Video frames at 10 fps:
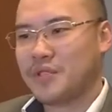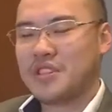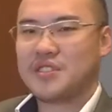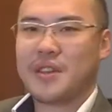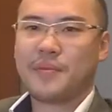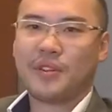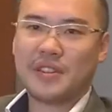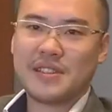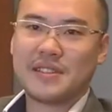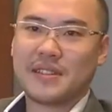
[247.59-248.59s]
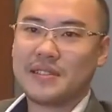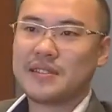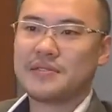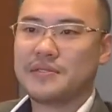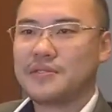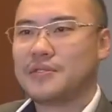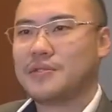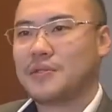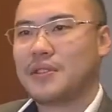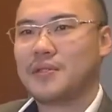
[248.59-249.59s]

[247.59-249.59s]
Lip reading: teach them all this, so,